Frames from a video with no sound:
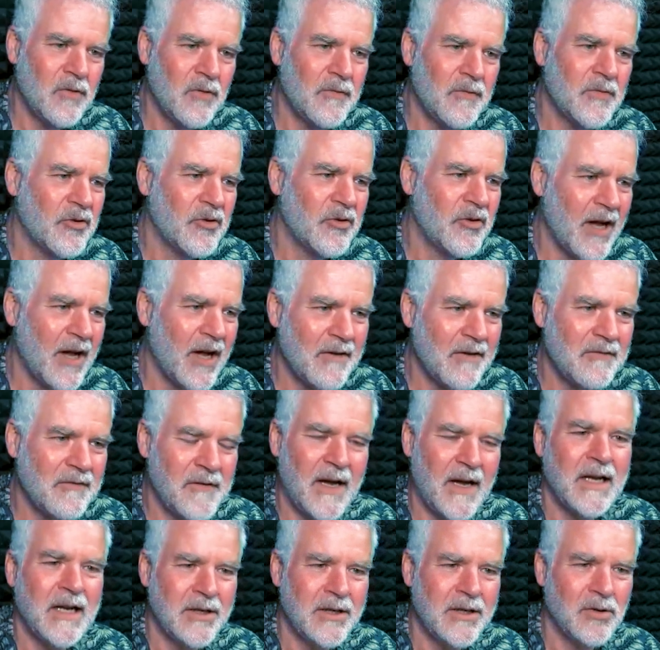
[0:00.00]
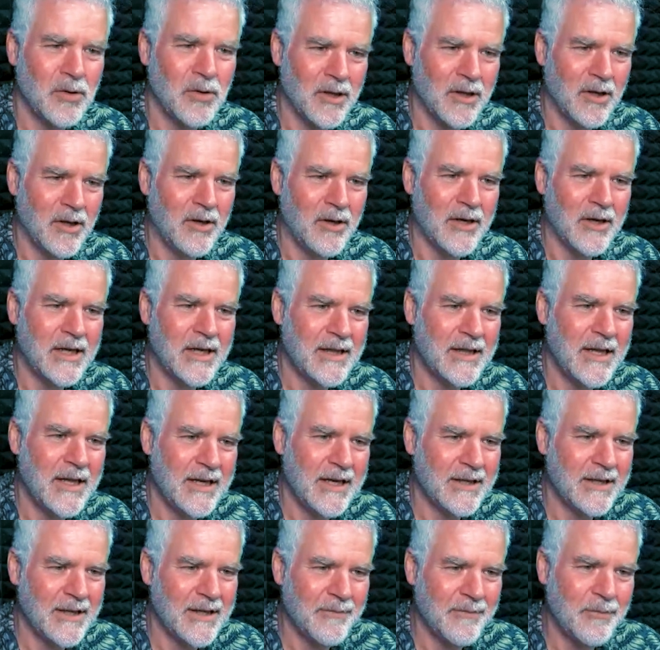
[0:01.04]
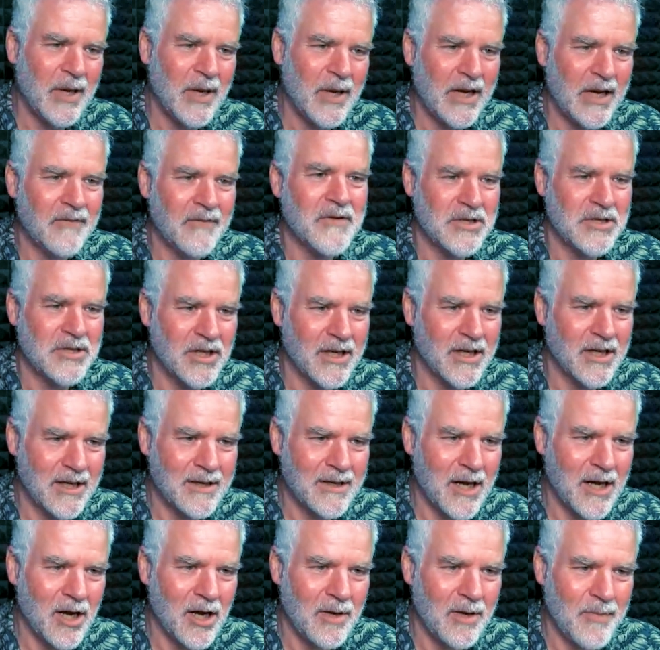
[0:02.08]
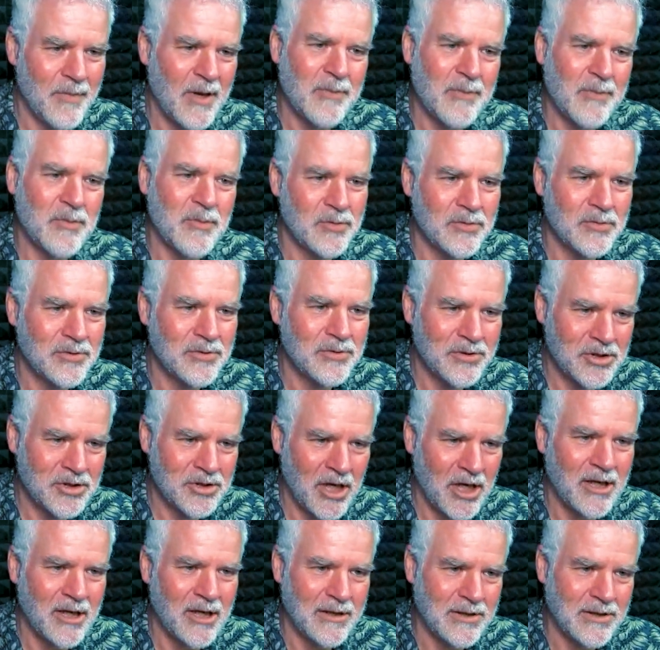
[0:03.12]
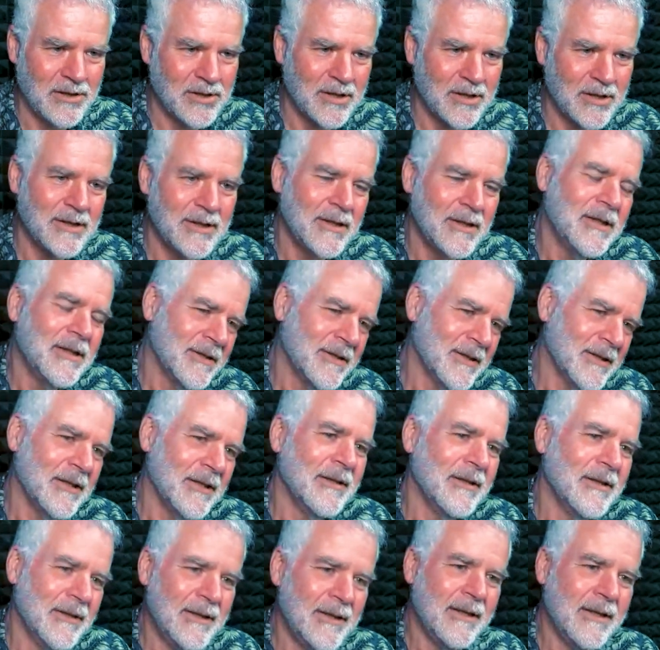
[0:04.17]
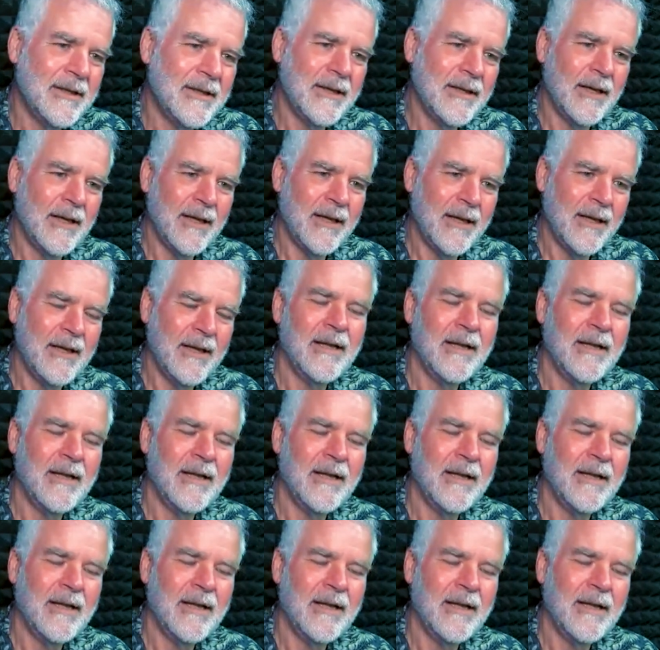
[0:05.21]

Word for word: If you start failing all along, then the bigger vision go, people challenge. Mm-hmm. So oh, I love it.